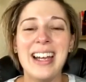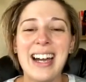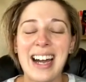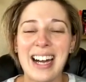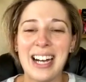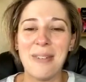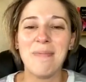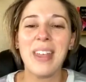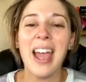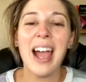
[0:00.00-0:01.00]
Um,
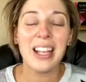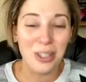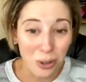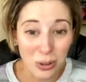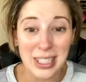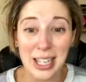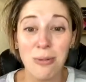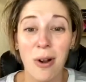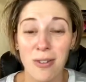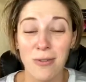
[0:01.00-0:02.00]
you did
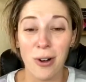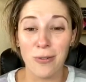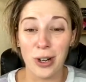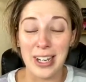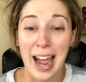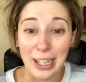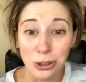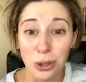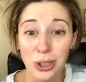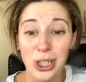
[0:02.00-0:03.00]
vote for a
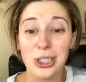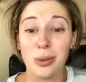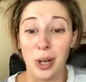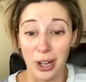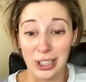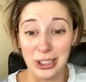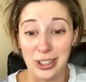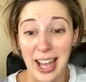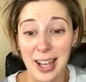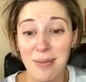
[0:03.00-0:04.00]
natural look, so we are going to do
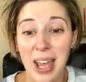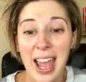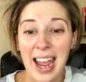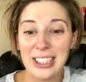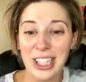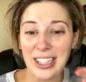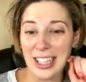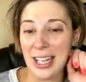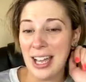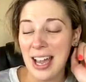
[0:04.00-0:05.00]
that. Hey,
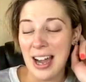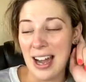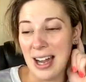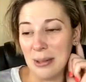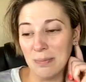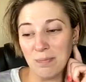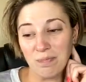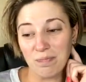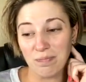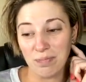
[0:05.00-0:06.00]
Shaylee. Um,
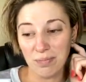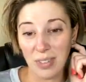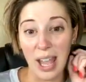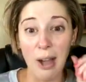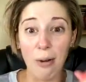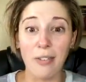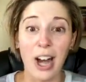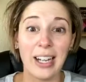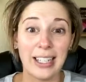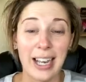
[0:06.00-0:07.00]
however, I
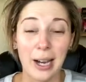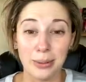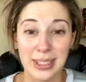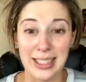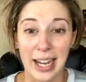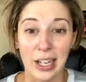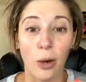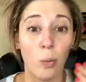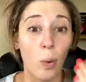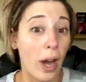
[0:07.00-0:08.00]
need help deciding
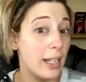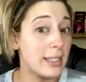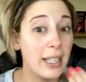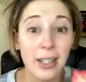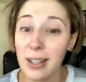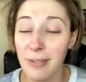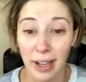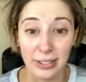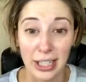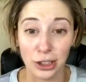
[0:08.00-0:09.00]
on what
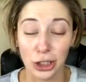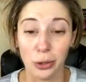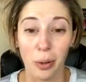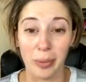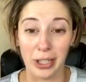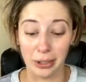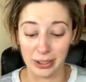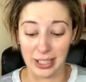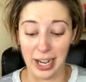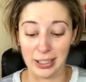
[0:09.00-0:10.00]
foundation you want me to use
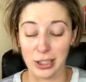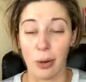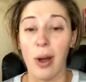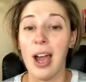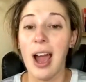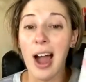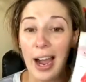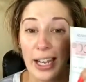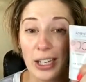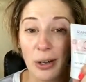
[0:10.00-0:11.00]
today. So I
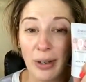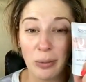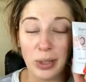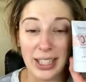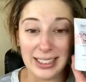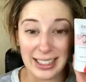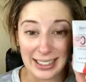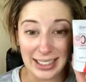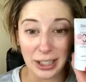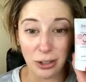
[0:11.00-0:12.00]
can go in with a
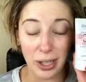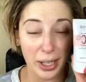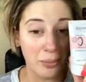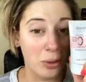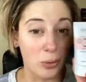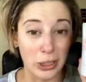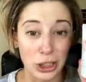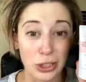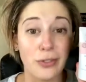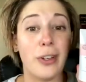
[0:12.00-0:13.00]
CC cream, which
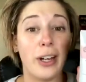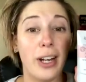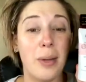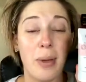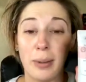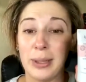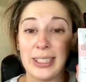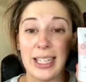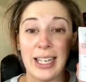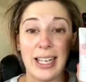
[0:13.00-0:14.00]
is very
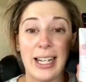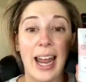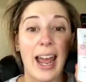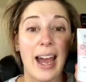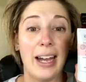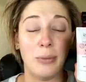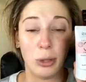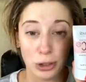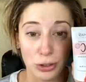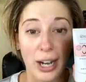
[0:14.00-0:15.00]
pigmented and
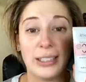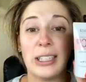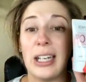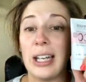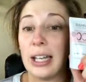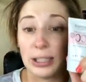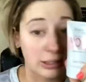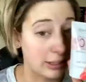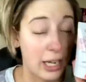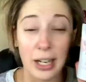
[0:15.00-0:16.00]
moisturizing, and it's
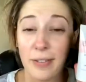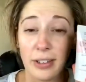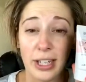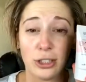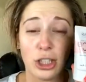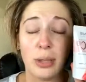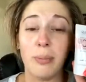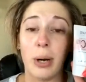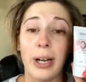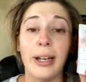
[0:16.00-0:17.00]
not a foundation,
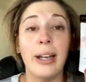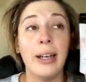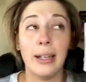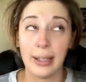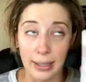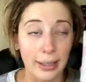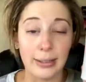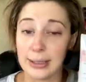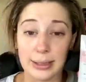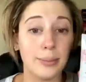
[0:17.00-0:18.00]
but
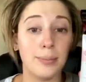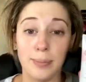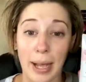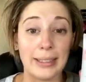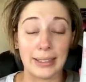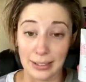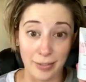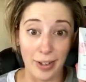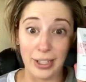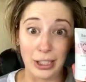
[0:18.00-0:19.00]
it's basically a
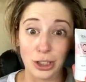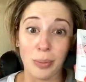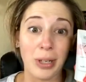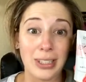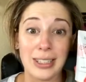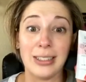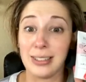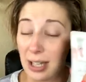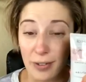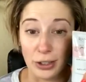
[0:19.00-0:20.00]
foundation because it
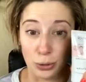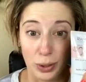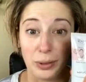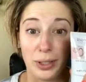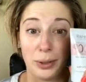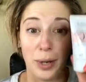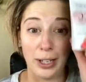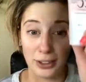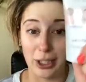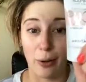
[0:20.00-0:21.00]
covers really, really well.
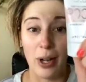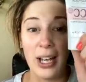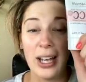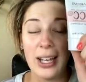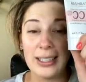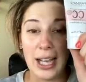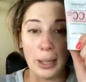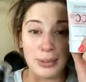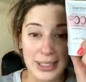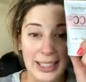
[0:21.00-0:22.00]
So type
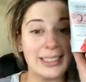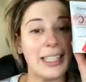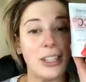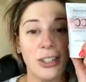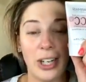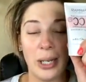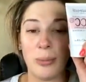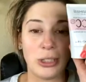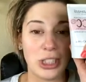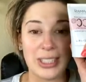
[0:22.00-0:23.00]
CC cream or
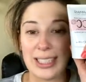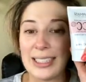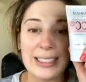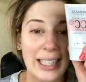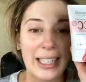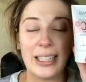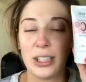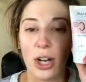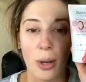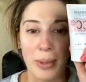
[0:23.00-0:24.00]
just CC in the
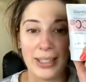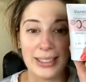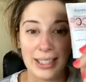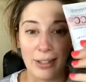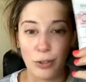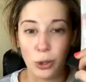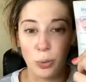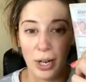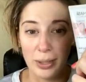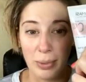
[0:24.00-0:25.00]
comments if you
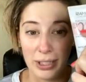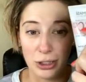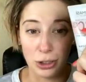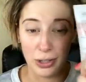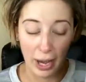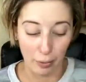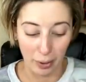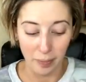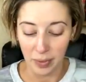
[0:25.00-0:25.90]
want me to do that one.